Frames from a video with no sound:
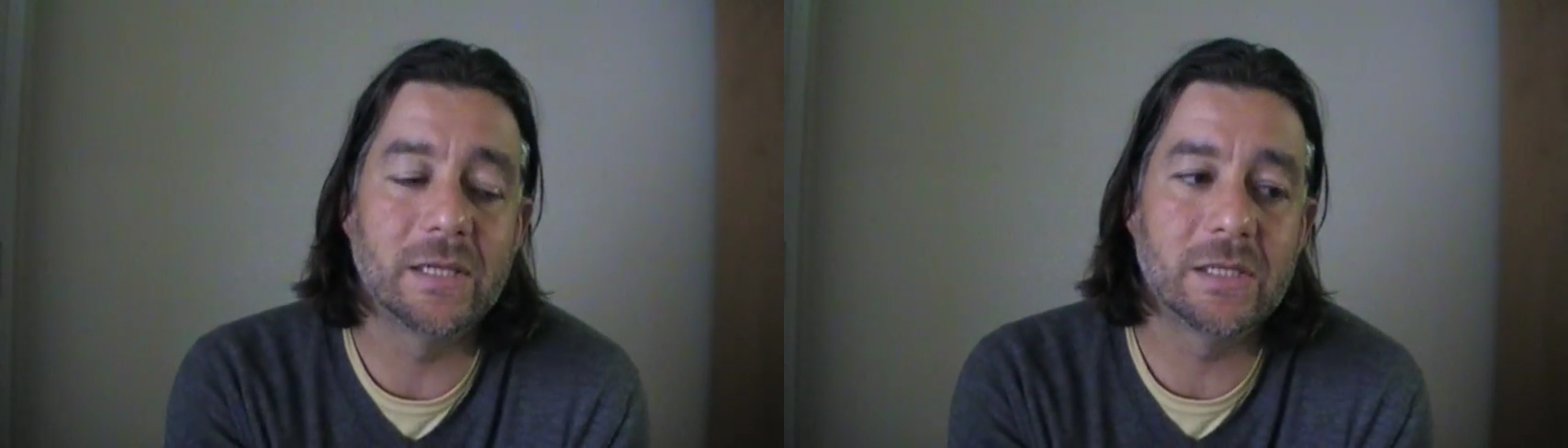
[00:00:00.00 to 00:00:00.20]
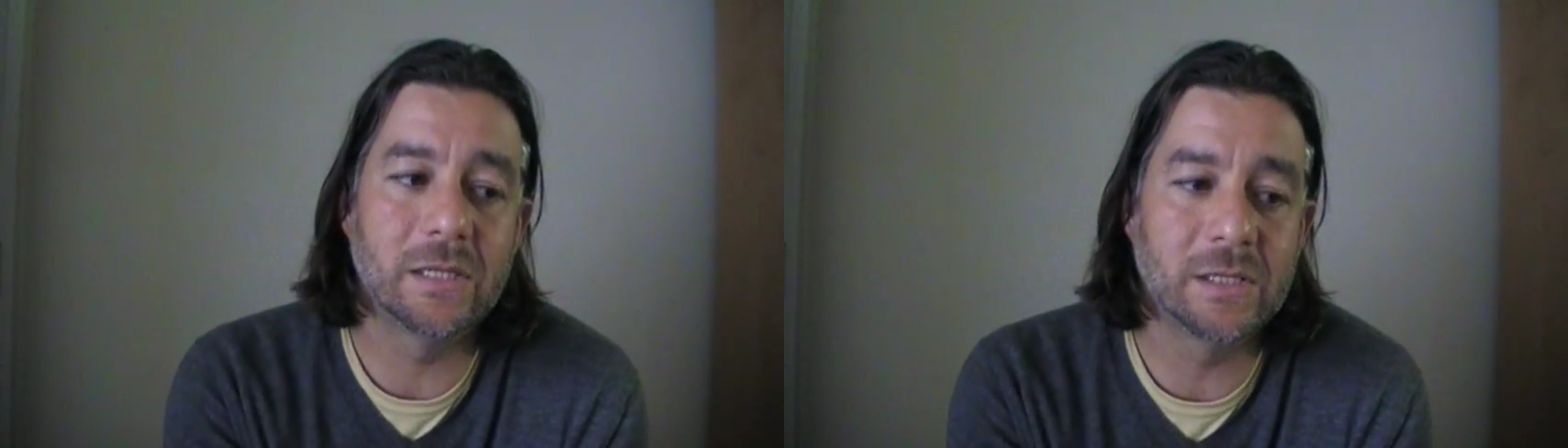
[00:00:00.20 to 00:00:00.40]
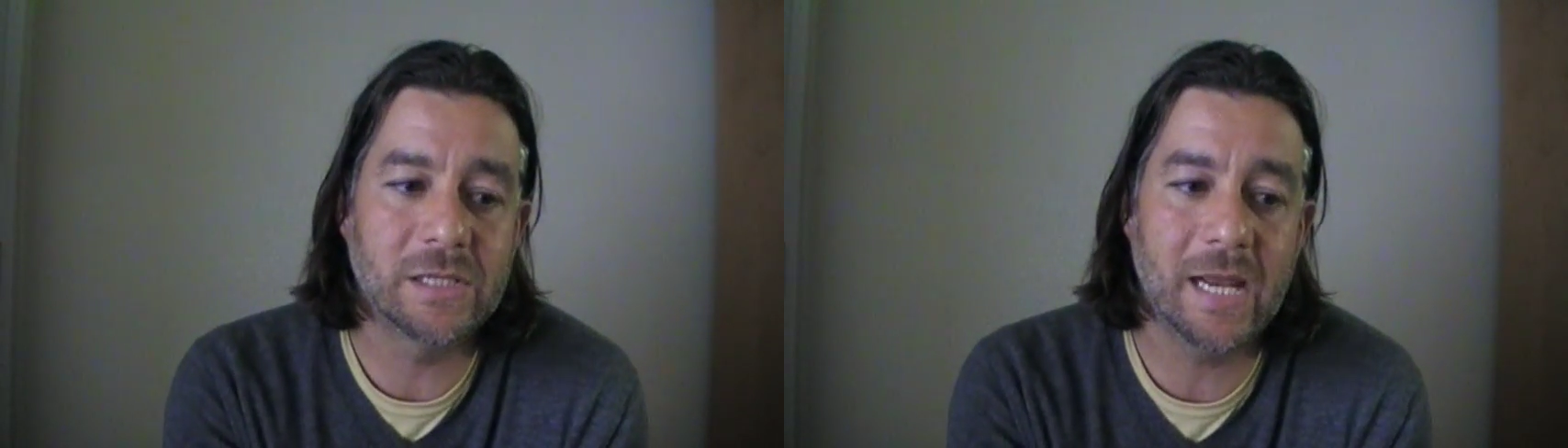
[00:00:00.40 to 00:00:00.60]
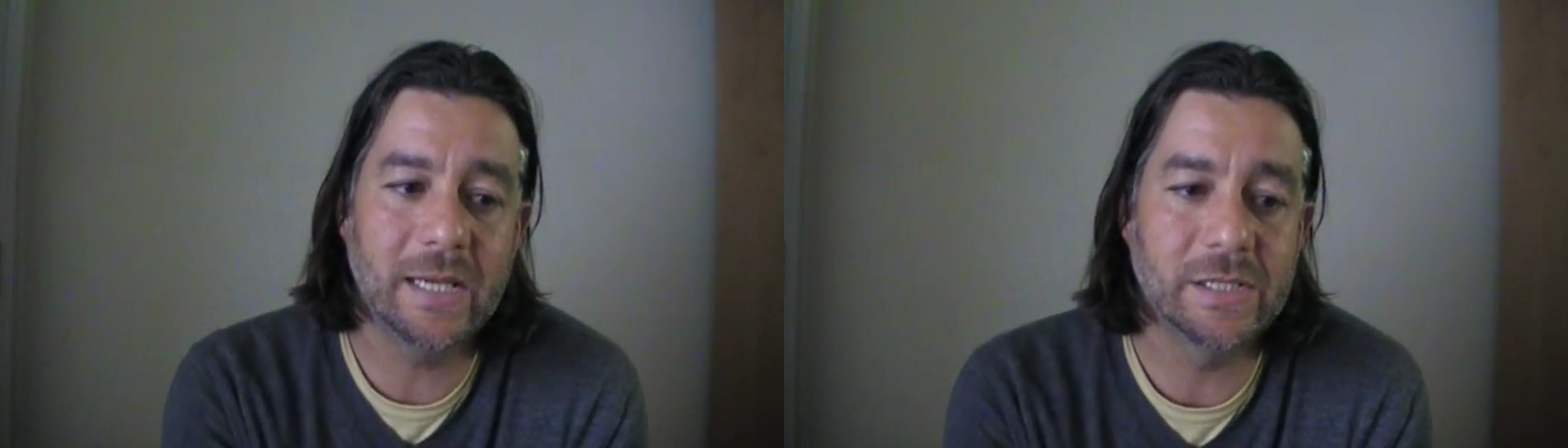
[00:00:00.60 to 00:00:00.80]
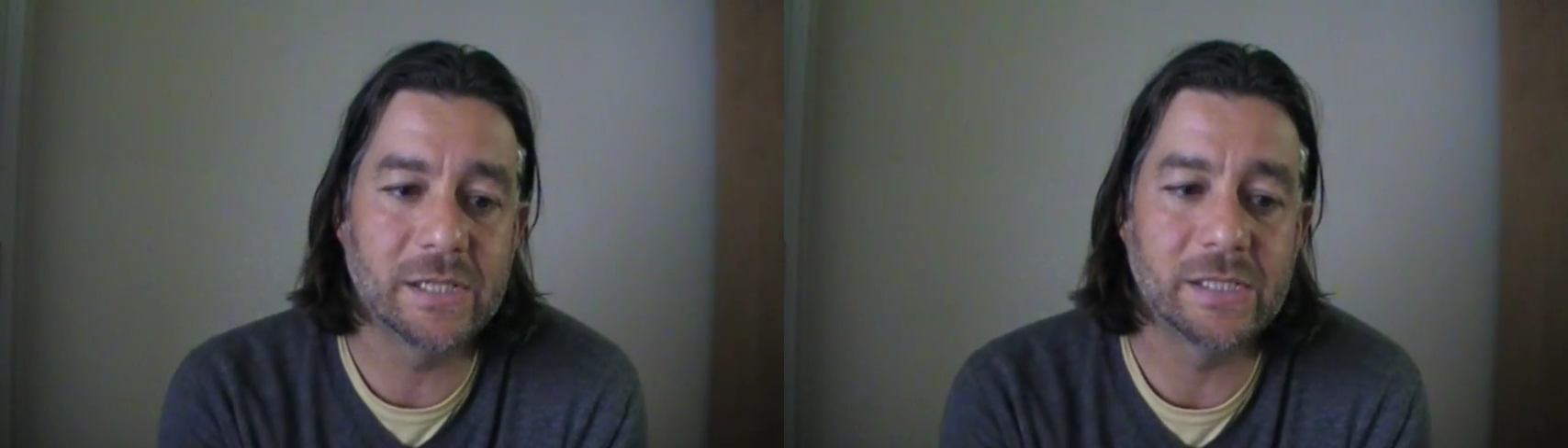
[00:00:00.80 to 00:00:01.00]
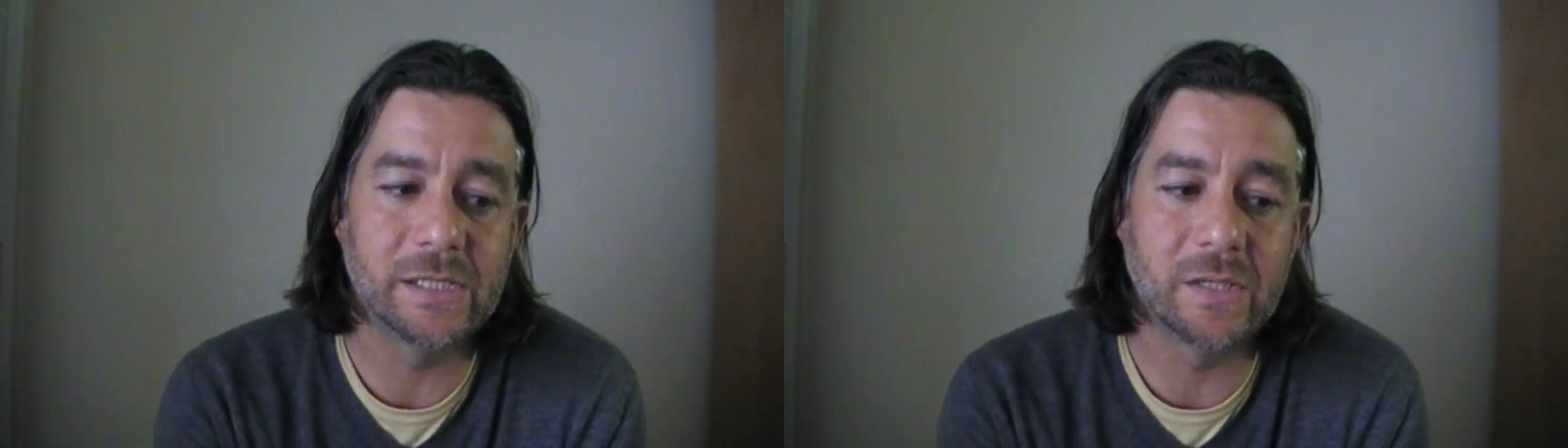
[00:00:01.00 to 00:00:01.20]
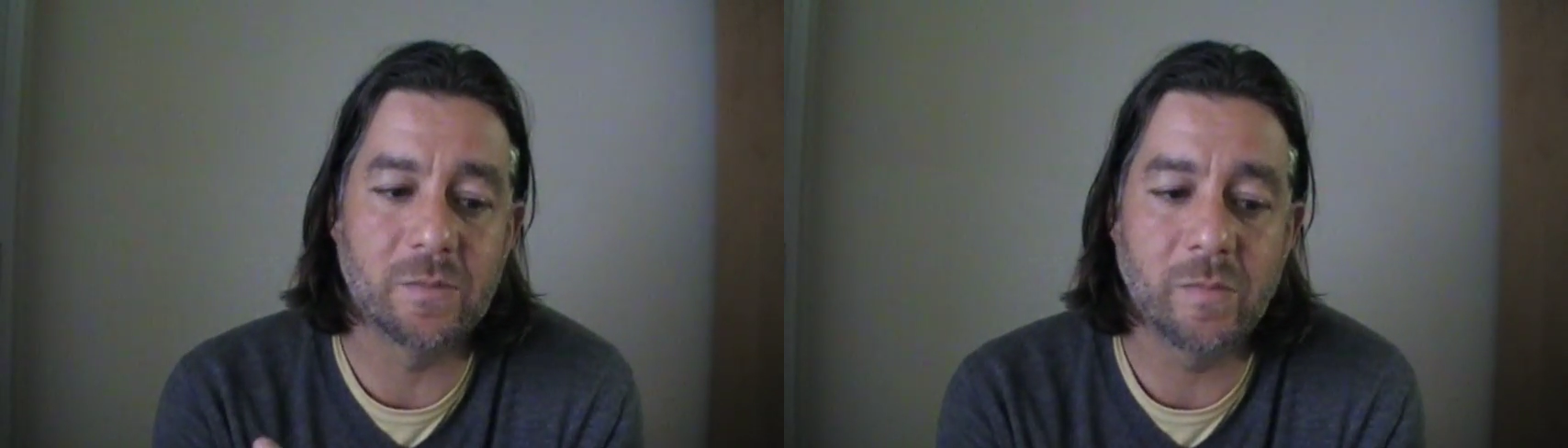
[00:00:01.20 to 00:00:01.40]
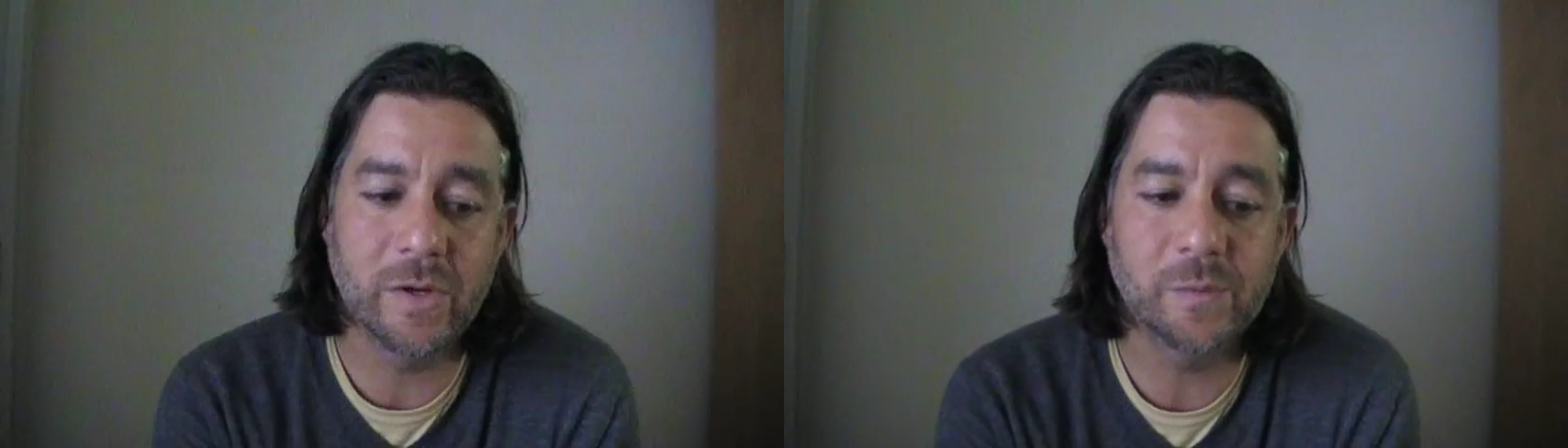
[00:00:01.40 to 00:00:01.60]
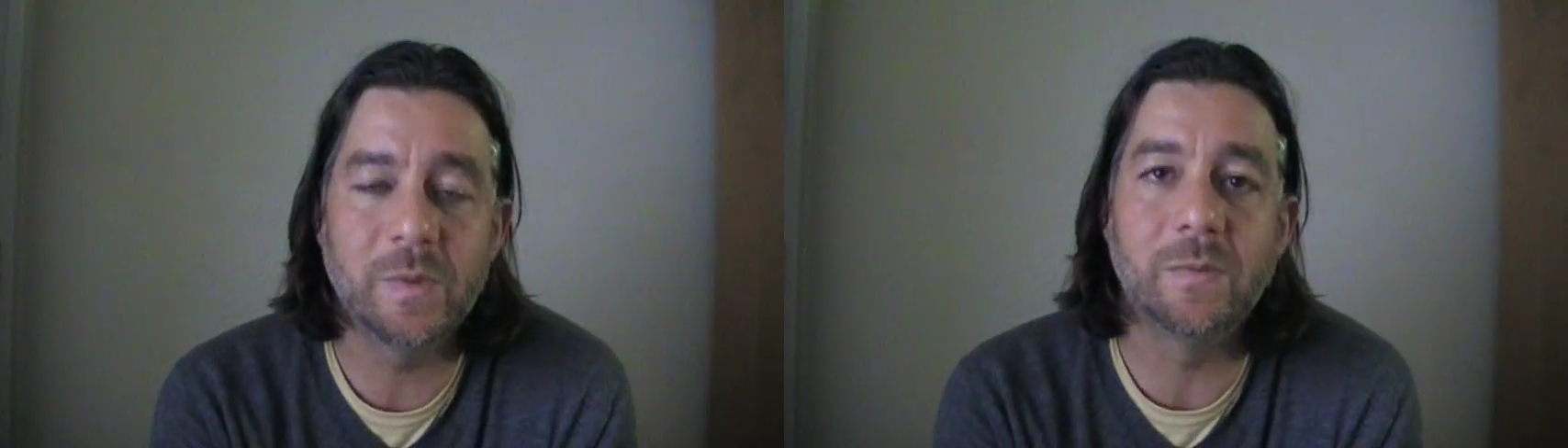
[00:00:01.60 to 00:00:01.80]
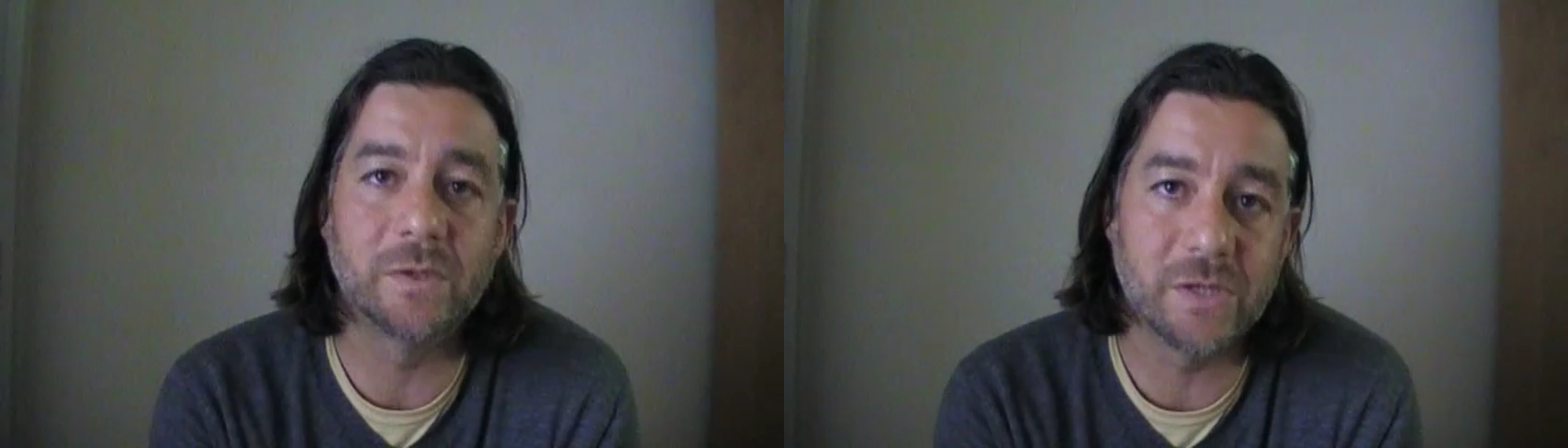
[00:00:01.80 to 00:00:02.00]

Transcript: the challenge is that most people